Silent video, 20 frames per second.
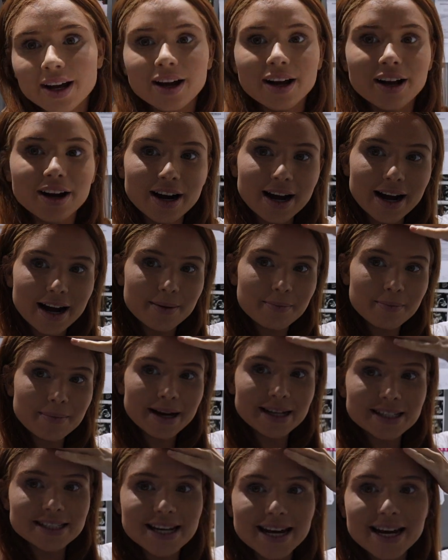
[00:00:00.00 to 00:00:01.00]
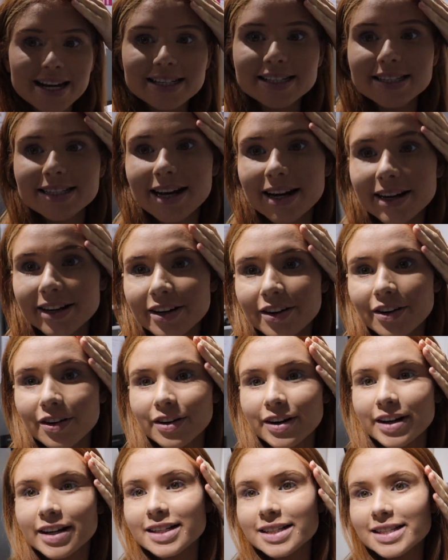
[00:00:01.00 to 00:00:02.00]
Alright, I'm about to get started
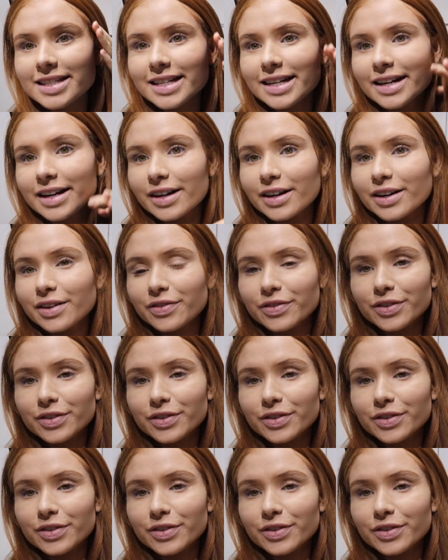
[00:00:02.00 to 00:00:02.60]
on dinner